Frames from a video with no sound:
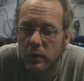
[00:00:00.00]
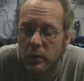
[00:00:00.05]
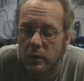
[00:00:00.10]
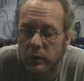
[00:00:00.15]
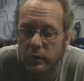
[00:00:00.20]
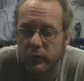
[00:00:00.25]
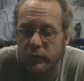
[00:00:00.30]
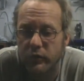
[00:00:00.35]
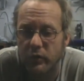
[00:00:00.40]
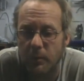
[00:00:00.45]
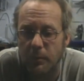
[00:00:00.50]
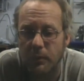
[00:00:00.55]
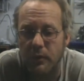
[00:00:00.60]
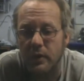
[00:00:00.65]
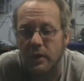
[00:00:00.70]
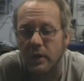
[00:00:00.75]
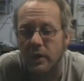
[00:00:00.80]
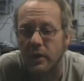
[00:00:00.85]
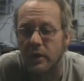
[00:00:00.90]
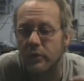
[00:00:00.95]
here's
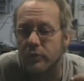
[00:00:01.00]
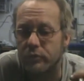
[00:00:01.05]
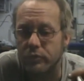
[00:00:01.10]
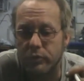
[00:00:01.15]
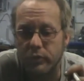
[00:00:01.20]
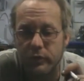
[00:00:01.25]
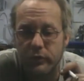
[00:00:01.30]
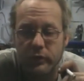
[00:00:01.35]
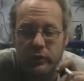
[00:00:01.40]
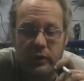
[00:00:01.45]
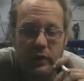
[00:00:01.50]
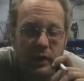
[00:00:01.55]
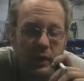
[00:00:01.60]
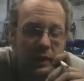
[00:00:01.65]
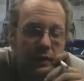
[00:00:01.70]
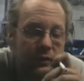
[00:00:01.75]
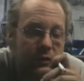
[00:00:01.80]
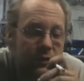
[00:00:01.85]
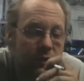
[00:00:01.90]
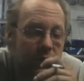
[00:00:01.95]
something interesting
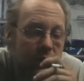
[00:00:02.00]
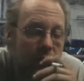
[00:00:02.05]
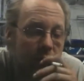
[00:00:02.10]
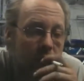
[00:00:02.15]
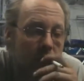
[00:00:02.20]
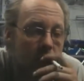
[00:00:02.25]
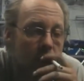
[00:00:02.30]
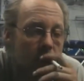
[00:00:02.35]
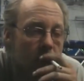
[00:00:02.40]
I see.